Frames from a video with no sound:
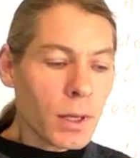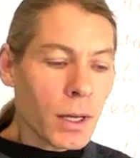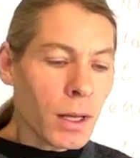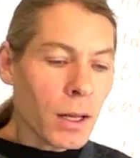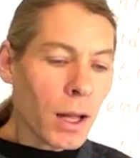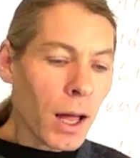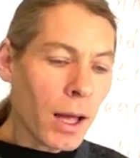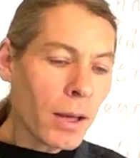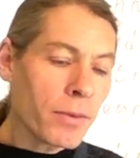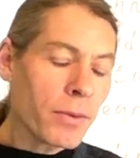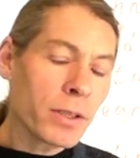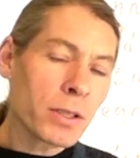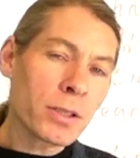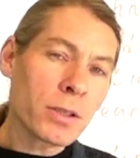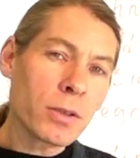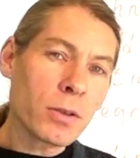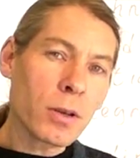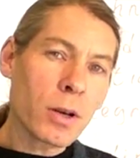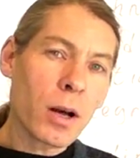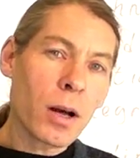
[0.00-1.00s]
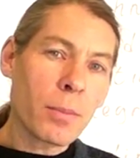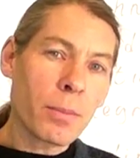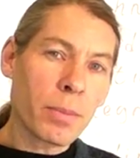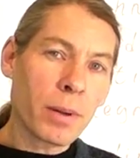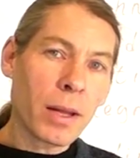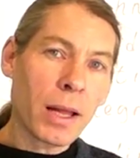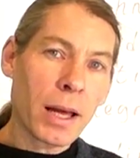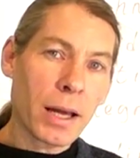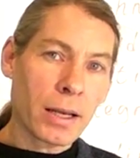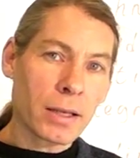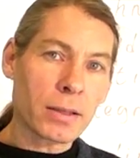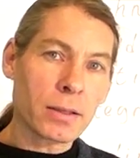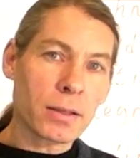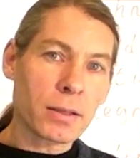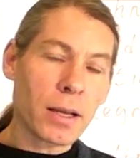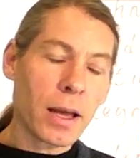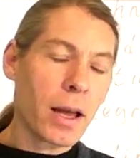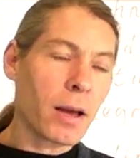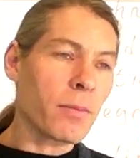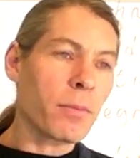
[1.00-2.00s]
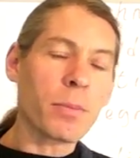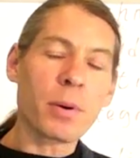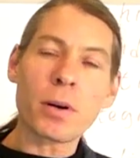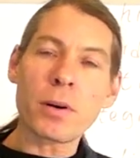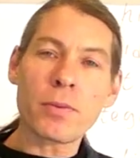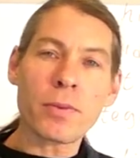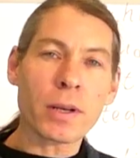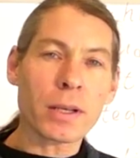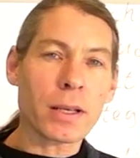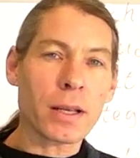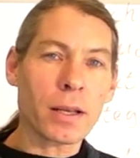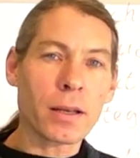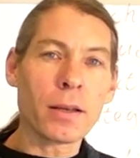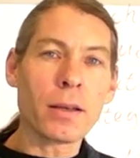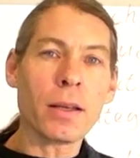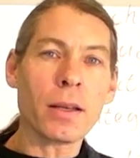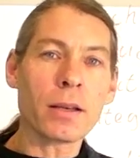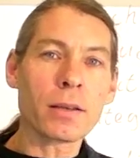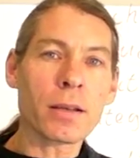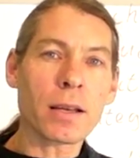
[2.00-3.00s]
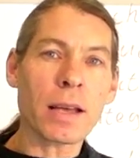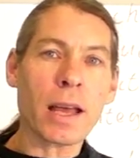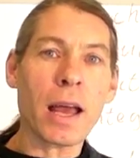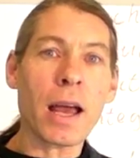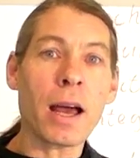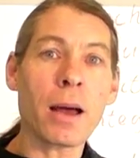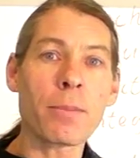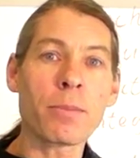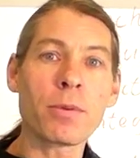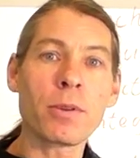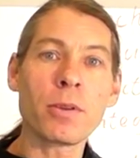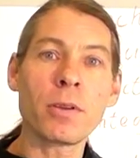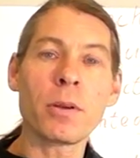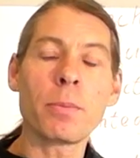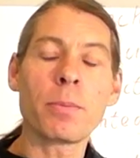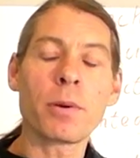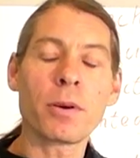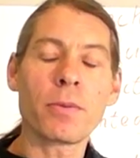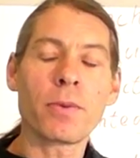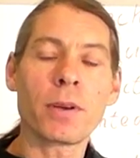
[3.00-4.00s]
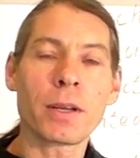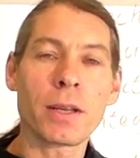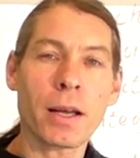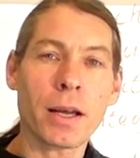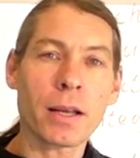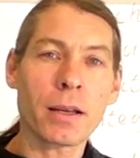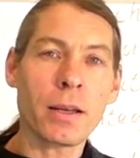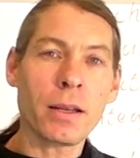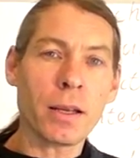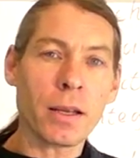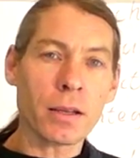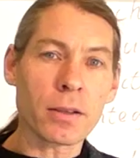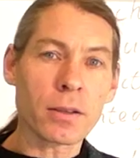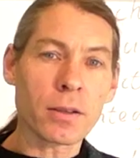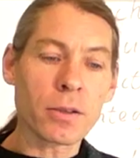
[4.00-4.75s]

Life is too complex to have perfect techniques, like absolutely perfect techniques.